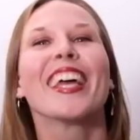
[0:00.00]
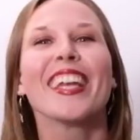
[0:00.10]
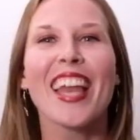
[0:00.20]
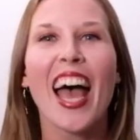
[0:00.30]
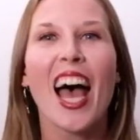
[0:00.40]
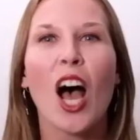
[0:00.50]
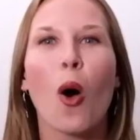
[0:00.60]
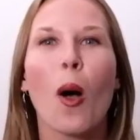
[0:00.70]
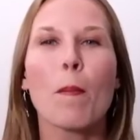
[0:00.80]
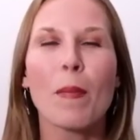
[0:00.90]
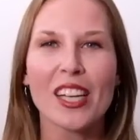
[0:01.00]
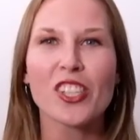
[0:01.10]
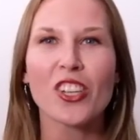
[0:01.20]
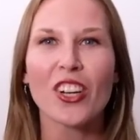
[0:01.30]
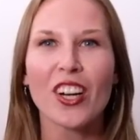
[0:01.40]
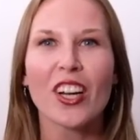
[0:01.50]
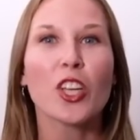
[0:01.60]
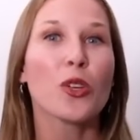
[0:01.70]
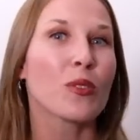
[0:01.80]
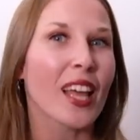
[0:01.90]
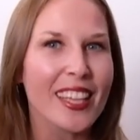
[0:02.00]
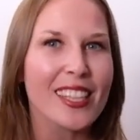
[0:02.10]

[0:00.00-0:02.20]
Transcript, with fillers: Now, make sure you like